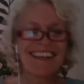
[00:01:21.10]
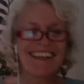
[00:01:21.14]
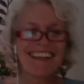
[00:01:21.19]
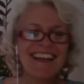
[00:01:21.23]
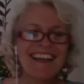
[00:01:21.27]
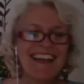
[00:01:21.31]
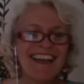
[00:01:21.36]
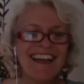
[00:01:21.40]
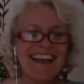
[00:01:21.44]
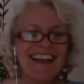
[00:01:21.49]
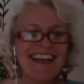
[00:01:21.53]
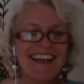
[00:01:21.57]

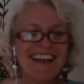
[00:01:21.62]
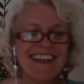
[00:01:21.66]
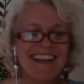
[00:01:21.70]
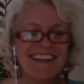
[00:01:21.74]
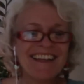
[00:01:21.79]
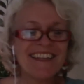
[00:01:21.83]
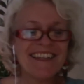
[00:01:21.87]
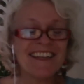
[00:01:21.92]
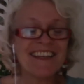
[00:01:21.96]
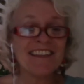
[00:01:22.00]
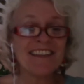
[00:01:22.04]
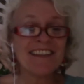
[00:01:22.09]
And
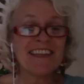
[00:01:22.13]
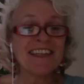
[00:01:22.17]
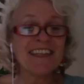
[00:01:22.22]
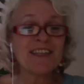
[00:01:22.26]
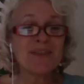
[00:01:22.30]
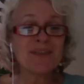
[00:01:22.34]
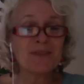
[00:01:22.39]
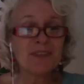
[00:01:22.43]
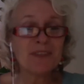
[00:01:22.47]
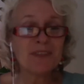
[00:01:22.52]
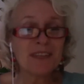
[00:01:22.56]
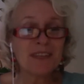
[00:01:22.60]
thank you
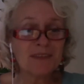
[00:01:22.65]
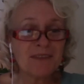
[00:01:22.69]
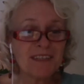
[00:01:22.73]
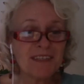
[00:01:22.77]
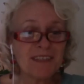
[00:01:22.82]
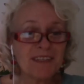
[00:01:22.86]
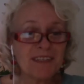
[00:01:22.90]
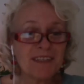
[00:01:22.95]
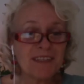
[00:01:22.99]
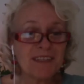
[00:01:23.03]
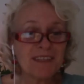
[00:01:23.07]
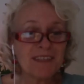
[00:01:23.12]
for the
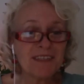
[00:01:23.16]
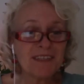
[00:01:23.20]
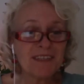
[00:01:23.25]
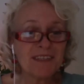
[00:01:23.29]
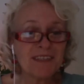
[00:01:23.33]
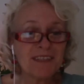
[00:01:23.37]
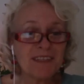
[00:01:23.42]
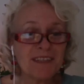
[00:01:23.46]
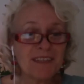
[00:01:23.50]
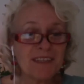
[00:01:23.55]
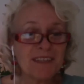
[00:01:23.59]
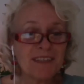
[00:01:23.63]

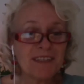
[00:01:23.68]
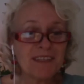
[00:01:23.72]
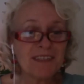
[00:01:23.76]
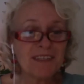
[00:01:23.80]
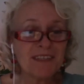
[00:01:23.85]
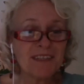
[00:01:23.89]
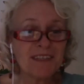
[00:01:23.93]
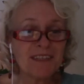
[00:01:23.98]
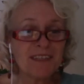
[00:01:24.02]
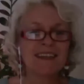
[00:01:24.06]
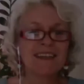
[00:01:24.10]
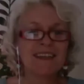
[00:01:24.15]
invitation.
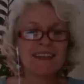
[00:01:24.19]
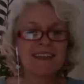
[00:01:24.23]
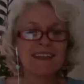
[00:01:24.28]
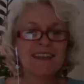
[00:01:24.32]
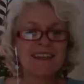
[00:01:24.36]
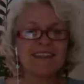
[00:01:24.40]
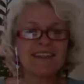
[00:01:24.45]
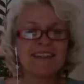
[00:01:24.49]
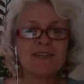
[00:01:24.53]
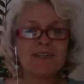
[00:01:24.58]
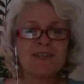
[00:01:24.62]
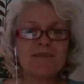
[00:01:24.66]
It's
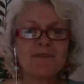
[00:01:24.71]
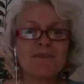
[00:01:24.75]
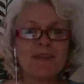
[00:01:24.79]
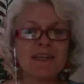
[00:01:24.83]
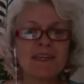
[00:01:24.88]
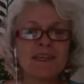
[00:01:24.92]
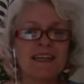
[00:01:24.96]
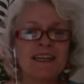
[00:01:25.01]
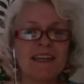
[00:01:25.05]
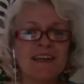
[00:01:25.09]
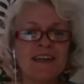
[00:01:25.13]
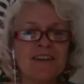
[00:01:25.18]
great
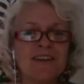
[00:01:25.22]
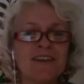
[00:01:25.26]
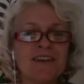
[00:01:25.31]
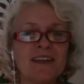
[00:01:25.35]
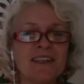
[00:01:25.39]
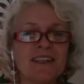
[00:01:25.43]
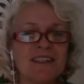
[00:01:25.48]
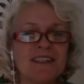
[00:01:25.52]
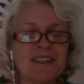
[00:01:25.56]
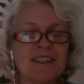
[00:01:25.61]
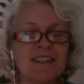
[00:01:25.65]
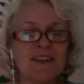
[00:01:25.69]
being here.
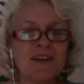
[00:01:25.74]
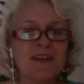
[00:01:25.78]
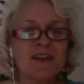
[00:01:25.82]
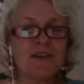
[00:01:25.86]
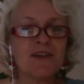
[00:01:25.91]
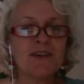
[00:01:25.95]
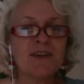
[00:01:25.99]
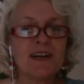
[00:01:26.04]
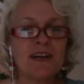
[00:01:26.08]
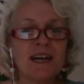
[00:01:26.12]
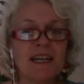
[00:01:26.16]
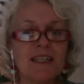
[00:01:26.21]

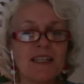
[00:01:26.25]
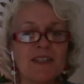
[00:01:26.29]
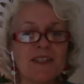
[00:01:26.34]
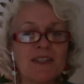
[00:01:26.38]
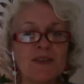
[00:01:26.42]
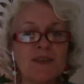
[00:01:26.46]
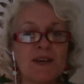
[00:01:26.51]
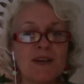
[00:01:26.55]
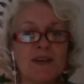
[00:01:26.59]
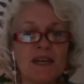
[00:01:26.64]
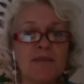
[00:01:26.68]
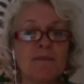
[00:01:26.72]
So
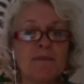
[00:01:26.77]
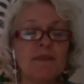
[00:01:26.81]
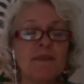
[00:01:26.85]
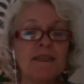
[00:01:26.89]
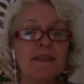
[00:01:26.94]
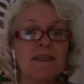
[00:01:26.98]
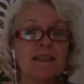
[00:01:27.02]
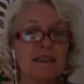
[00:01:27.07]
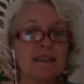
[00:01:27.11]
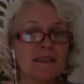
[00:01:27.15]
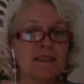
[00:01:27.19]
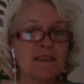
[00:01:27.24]
I'm
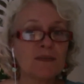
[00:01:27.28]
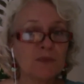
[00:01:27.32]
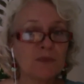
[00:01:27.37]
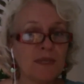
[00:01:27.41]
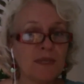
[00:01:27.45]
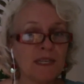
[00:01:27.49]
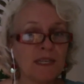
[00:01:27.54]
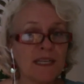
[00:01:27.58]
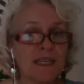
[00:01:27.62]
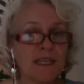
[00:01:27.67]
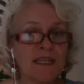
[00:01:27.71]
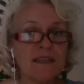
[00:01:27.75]
in
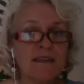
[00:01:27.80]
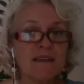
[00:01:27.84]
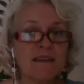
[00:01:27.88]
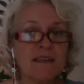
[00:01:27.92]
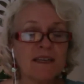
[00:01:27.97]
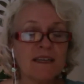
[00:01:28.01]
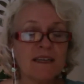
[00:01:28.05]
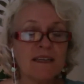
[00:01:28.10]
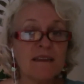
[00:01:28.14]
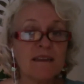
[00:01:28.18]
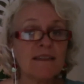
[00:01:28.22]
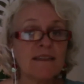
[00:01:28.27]
Sweden,
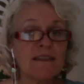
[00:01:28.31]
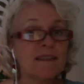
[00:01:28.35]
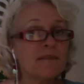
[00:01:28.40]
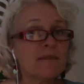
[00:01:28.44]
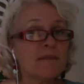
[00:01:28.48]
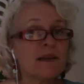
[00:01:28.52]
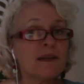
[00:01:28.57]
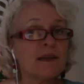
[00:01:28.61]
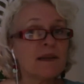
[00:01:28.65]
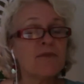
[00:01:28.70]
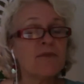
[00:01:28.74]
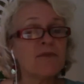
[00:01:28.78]
and this is
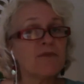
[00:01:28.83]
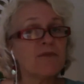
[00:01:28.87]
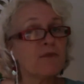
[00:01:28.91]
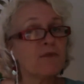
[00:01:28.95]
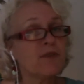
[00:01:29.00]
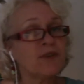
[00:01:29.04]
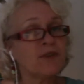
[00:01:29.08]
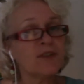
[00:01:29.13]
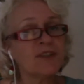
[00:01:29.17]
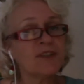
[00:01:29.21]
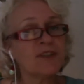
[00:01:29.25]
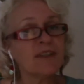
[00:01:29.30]
my
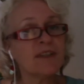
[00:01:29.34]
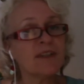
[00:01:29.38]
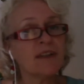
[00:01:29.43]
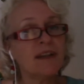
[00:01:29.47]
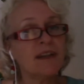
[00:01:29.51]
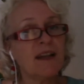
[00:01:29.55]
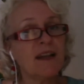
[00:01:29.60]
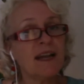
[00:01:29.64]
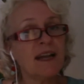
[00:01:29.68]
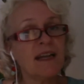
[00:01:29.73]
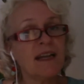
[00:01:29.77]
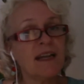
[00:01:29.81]
first
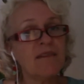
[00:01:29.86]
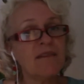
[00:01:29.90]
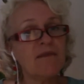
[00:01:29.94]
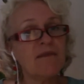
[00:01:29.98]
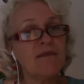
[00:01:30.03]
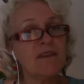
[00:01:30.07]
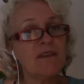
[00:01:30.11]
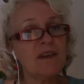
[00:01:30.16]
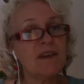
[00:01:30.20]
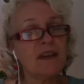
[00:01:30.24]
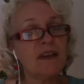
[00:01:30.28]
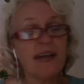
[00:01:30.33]
live
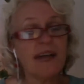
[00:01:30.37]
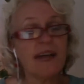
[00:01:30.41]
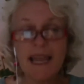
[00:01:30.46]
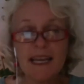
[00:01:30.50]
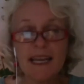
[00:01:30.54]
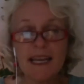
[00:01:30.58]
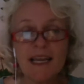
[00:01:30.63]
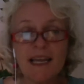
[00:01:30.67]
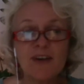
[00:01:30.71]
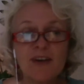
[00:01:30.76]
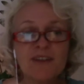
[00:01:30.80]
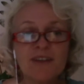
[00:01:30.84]

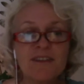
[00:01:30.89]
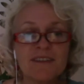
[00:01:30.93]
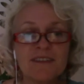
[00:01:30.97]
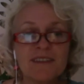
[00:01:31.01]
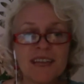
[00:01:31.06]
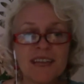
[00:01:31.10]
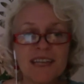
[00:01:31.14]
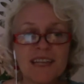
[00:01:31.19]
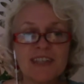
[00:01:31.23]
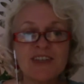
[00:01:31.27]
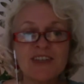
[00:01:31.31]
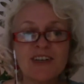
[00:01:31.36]
hangout,
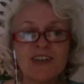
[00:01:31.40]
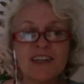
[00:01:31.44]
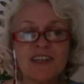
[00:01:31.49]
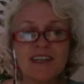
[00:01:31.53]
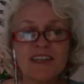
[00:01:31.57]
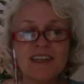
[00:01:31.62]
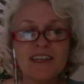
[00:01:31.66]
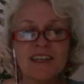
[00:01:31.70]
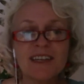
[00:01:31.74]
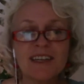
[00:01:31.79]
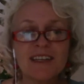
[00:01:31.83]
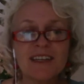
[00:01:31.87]

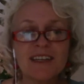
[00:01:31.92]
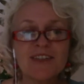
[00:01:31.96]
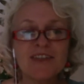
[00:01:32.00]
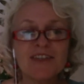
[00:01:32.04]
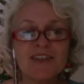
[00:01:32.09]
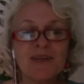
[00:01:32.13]
actually. So